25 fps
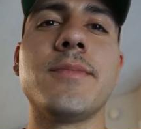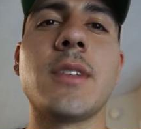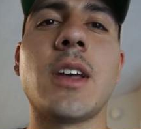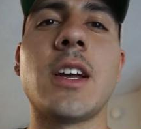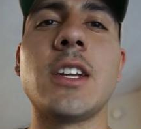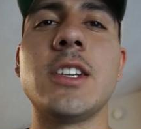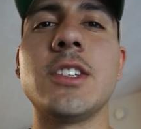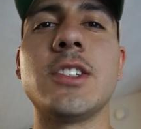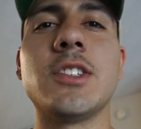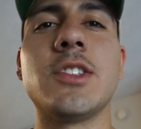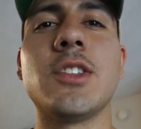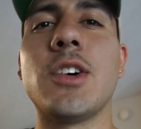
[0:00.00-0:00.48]
I
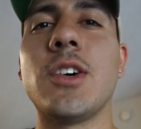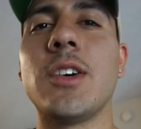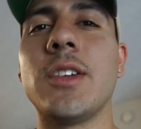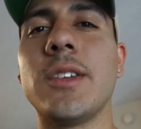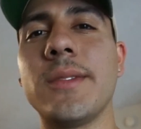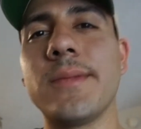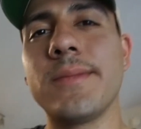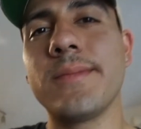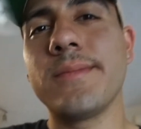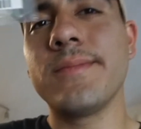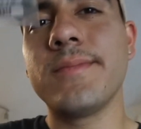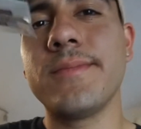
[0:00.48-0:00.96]
just
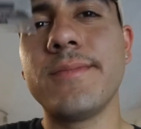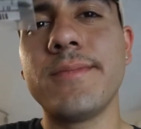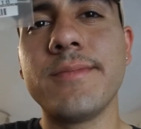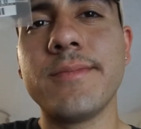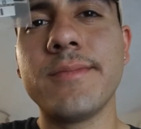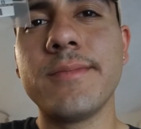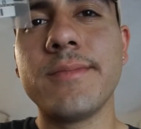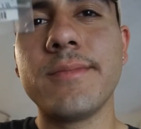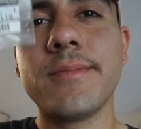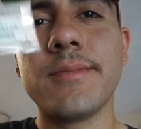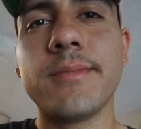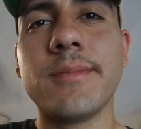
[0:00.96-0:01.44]
thought,
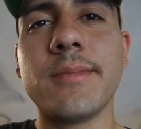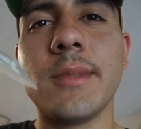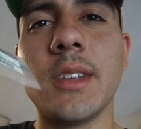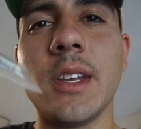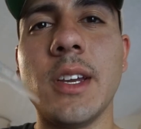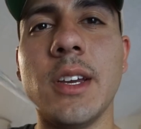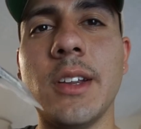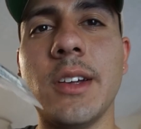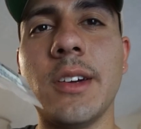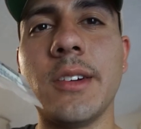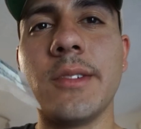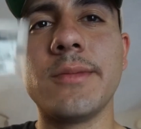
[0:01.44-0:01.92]

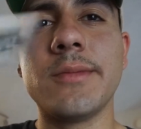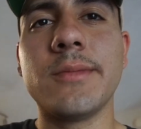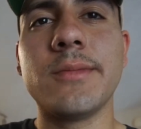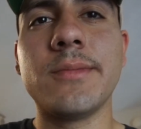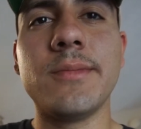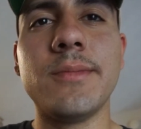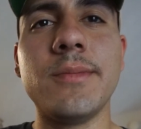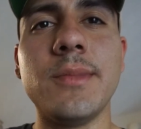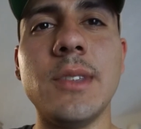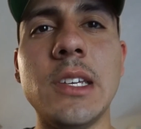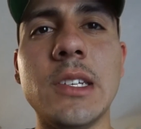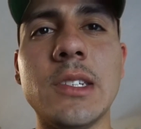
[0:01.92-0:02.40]

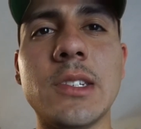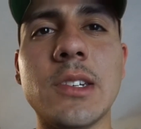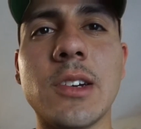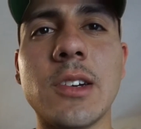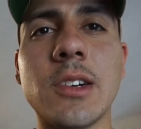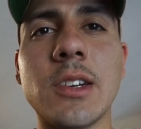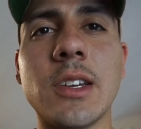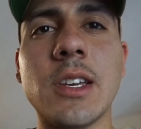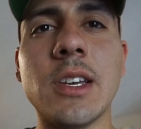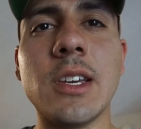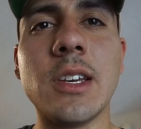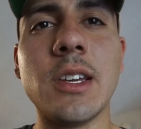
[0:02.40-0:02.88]

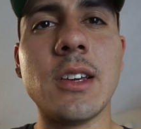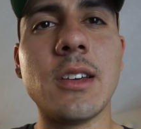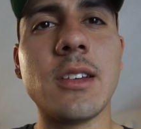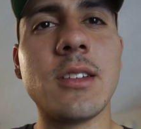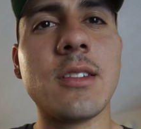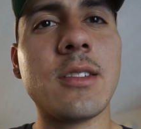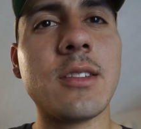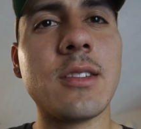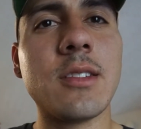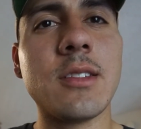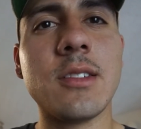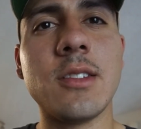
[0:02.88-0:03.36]
Nissan key,
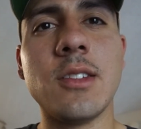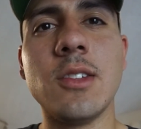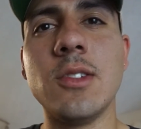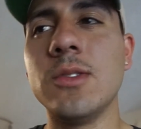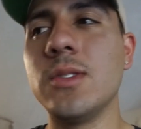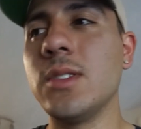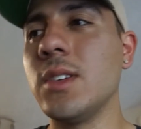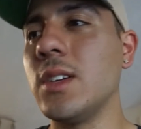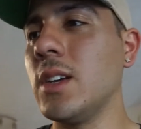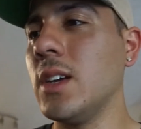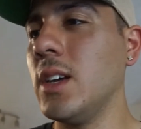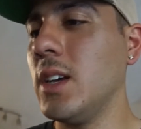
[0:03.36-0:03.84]

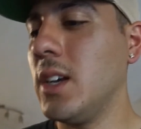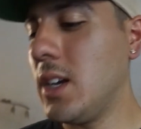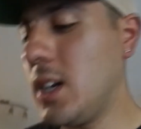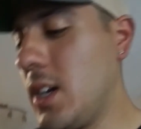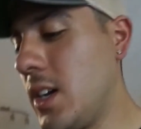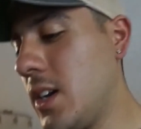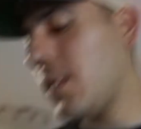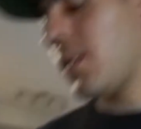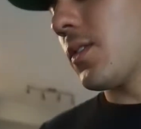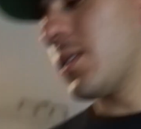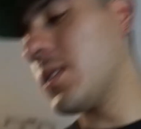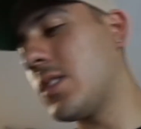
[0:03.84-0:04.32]
use it
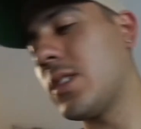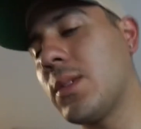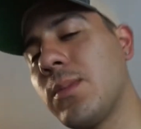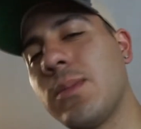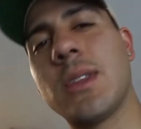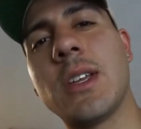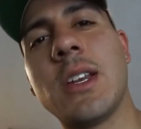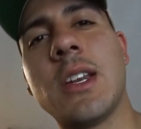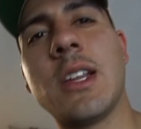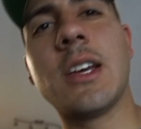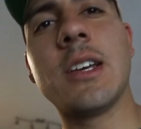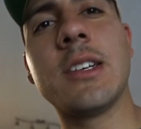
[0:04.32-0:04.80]
for
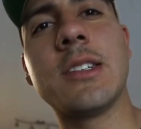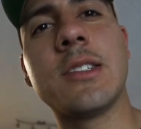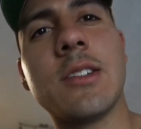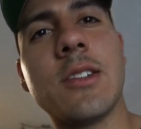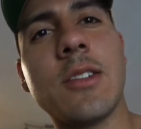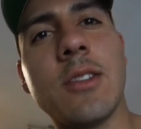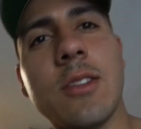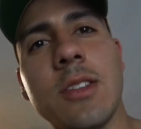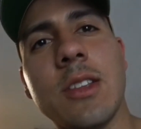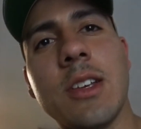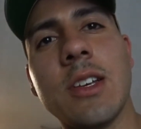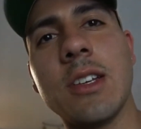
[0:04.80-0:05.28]
something nice
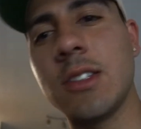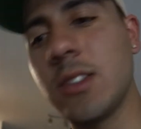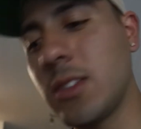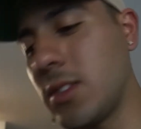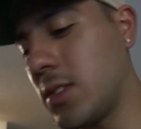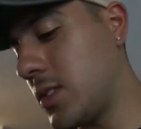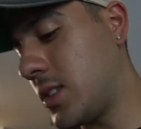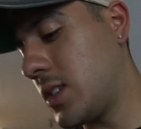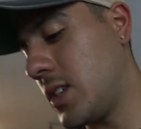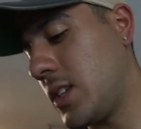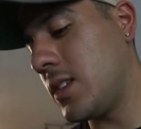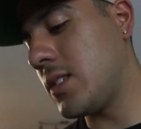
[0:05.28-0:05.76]
on the
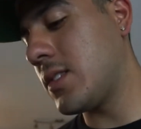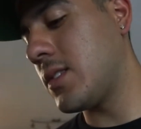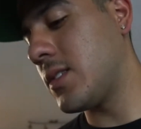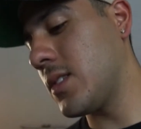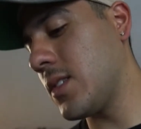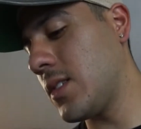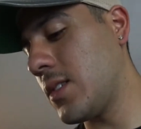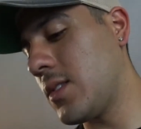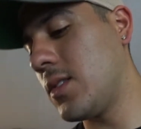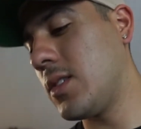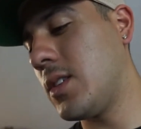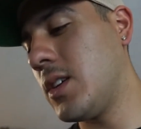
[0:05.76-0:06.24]
S13.
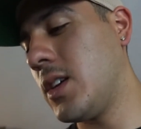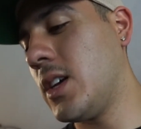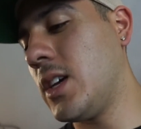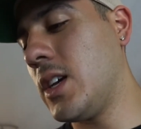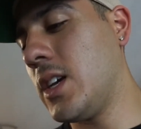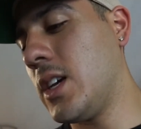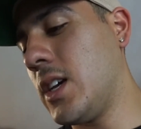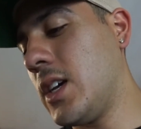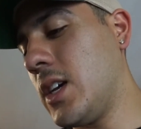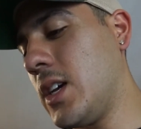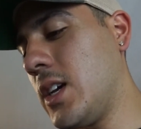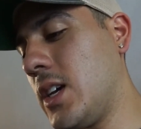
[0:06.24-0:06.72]
So
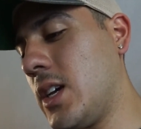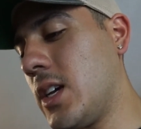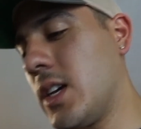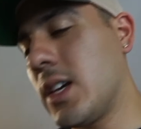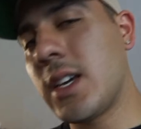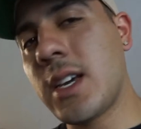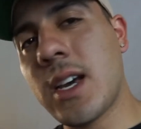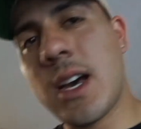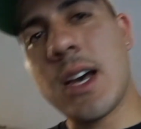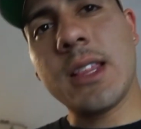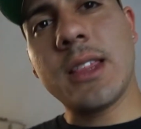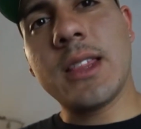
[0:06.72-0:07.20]

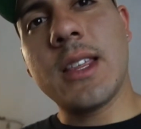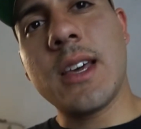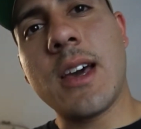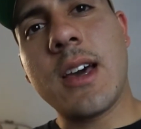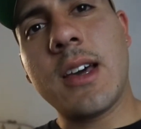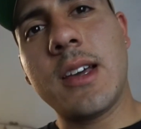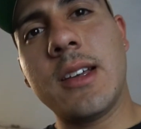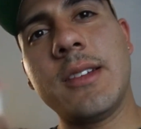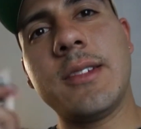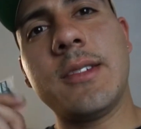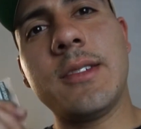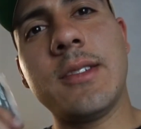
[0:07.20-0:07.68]
got
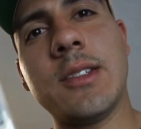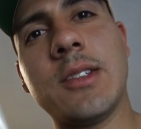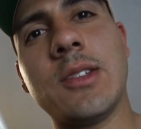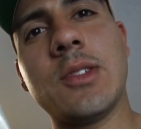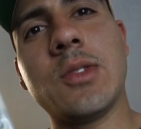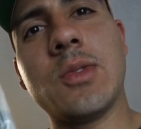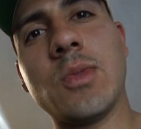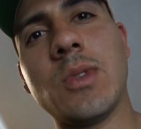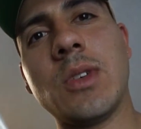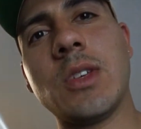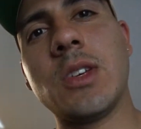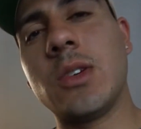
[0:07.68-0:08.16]
that.
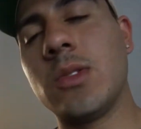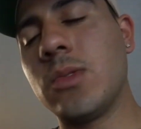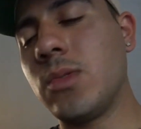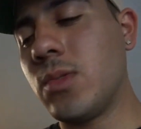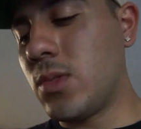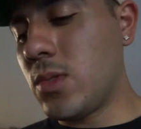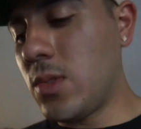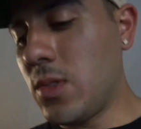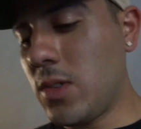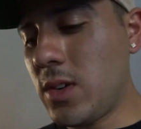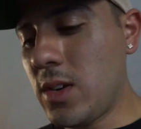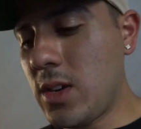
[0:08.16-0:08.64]
It's really
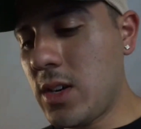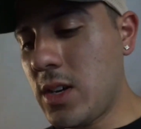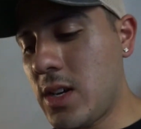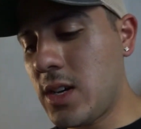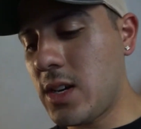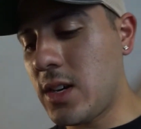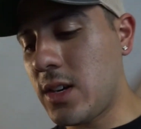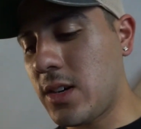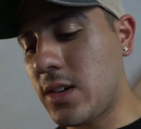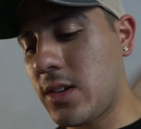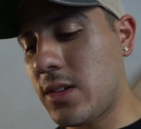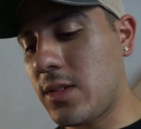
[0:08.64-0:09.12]
cool.
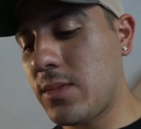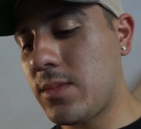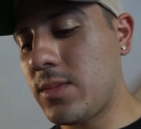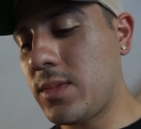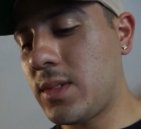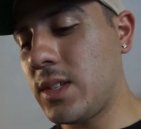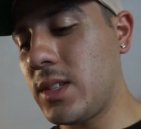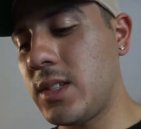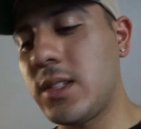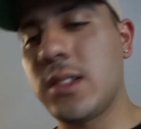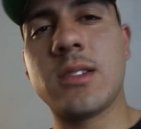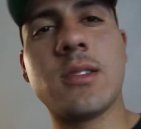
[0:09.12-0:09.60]

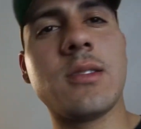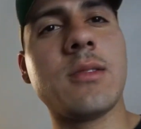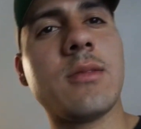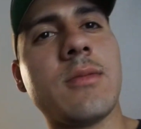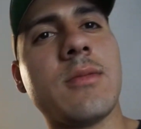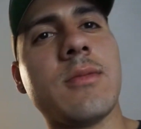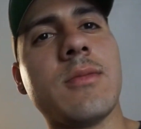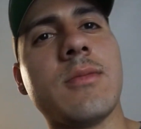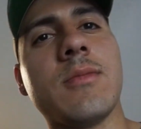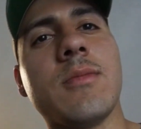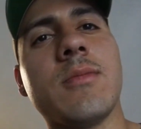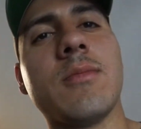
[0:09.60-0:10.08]
Since
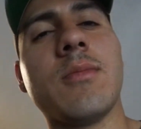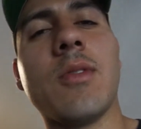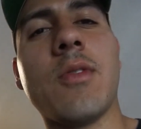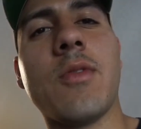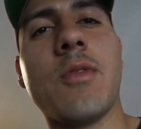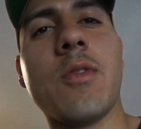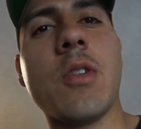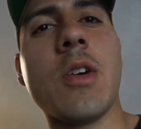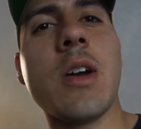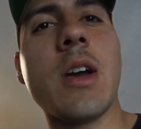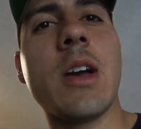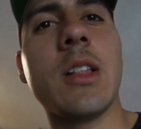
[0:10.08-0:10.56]

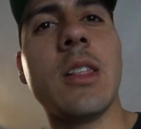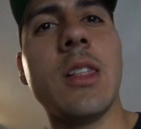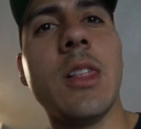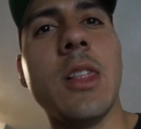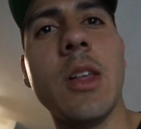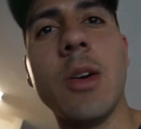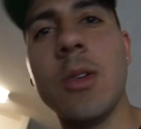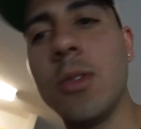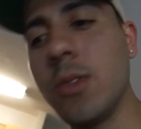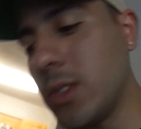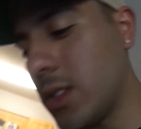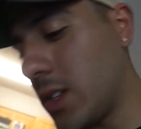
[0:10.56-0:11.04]
before I had
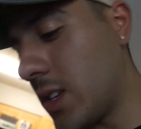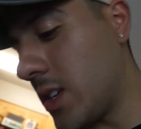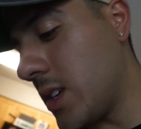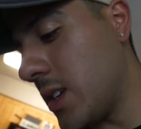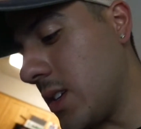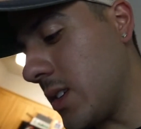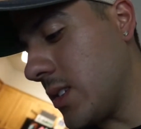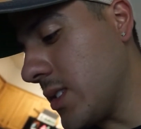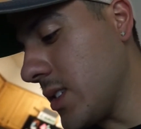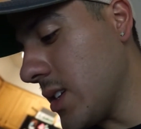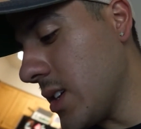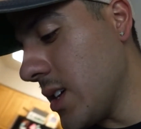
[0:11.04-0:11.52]
Lowe's
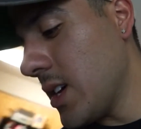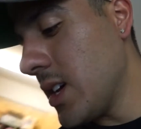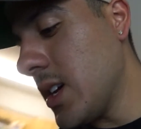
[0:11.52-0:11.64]
keys.